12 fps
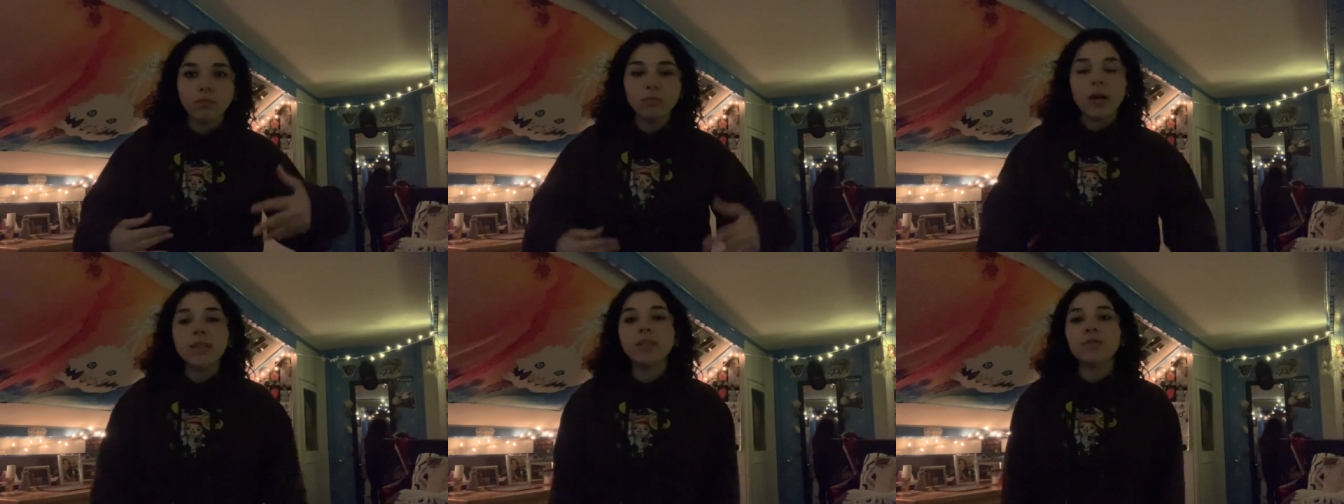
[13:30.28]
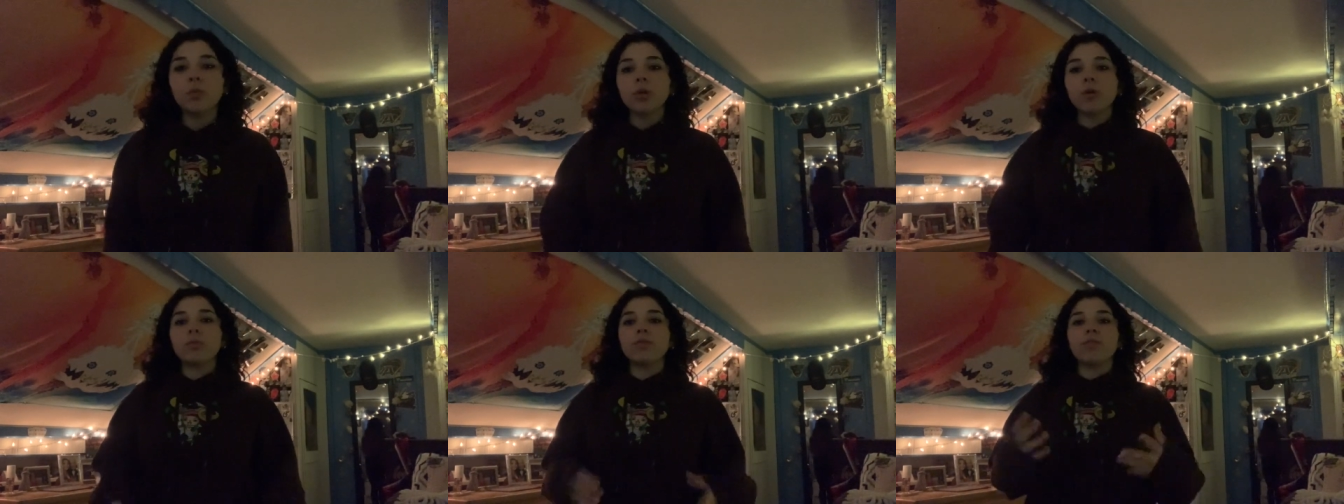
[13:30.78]
That's if you want to
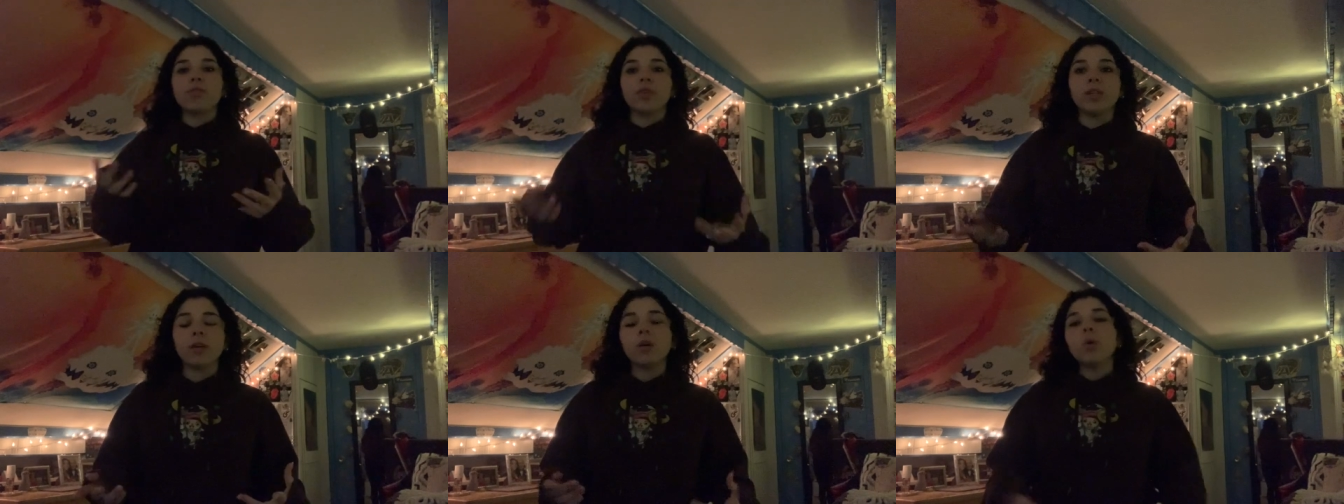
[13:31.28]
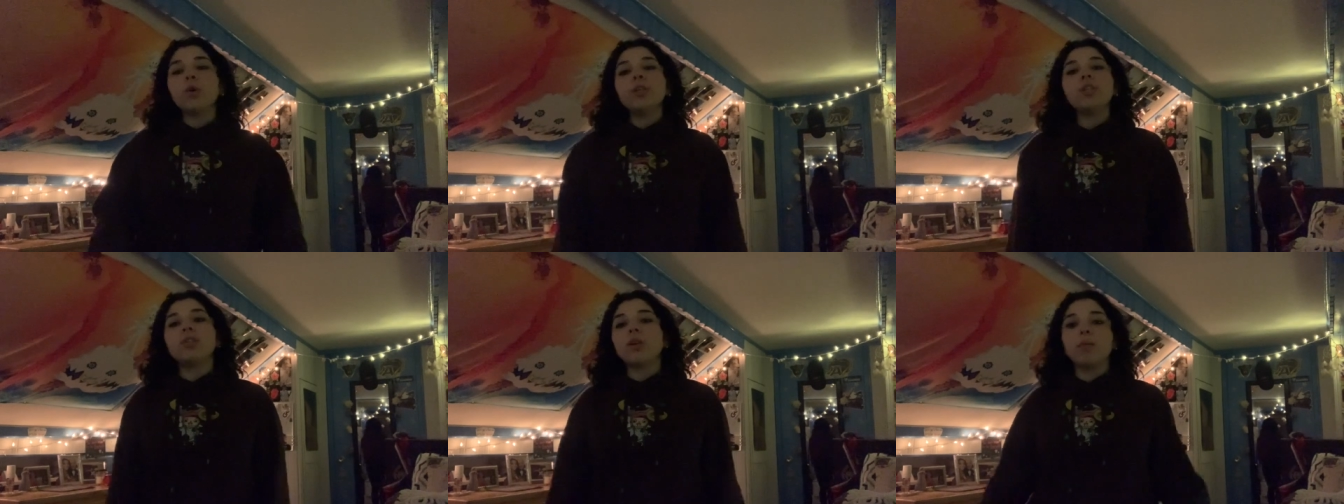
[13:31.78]
go into further detail. Or you can
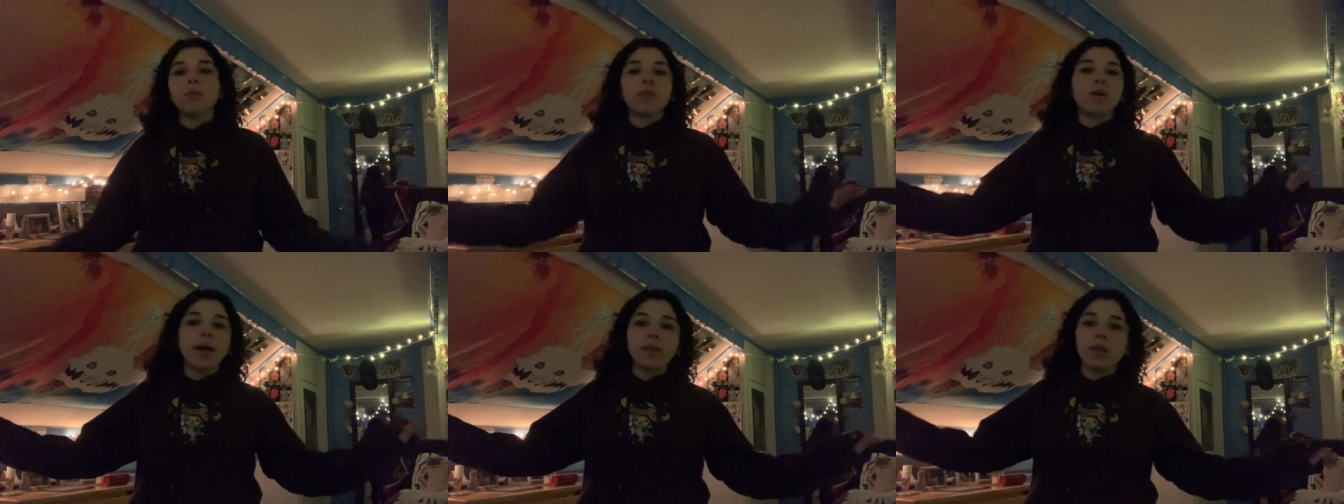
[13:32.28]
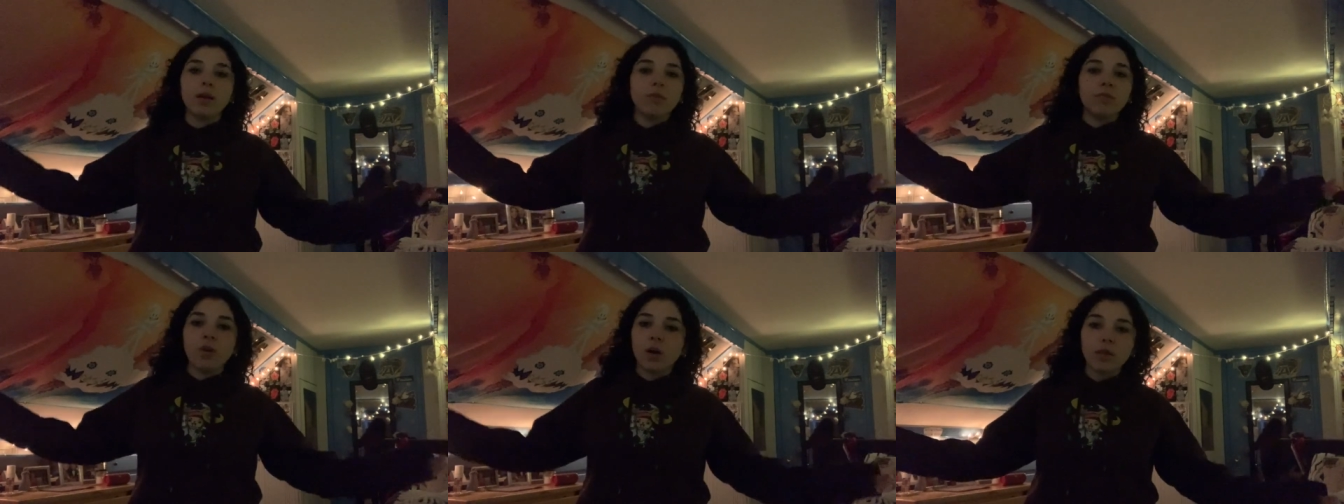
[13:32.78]
just tell them to kindly
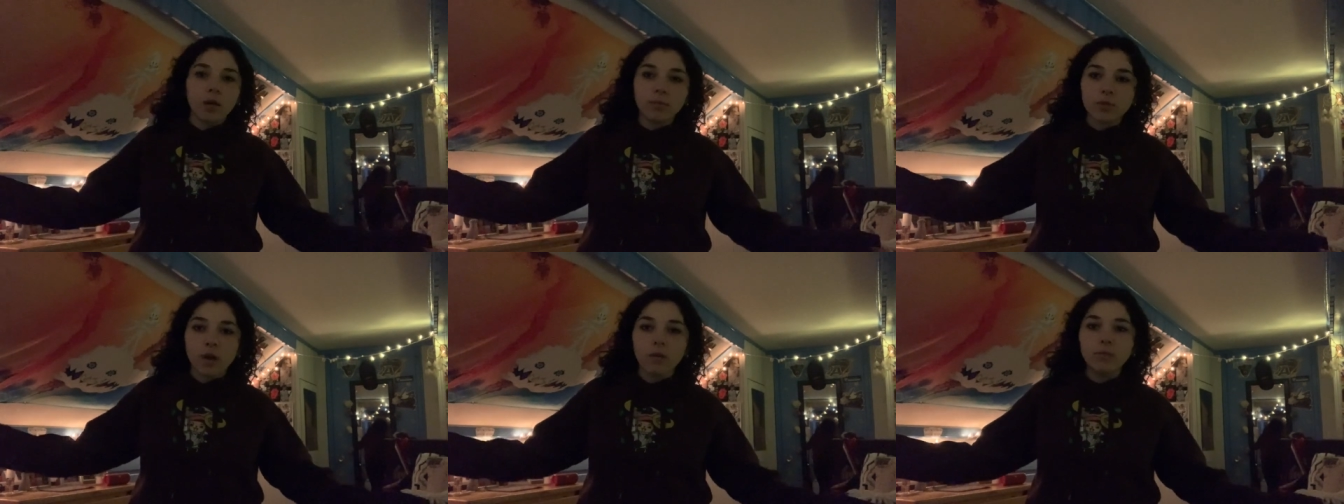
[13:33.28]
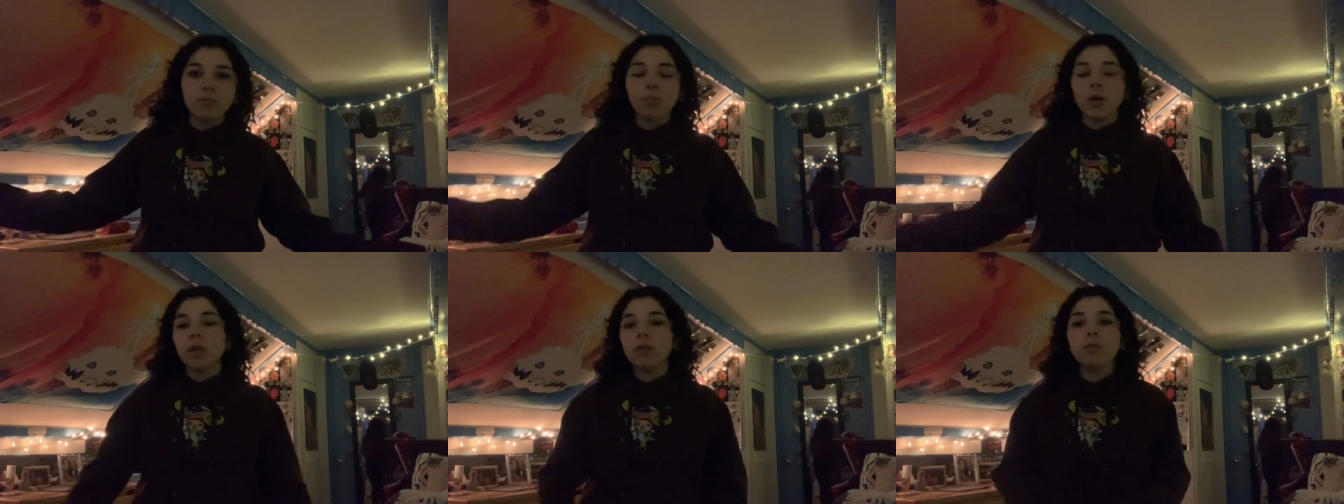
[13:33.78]
fuck themselves, but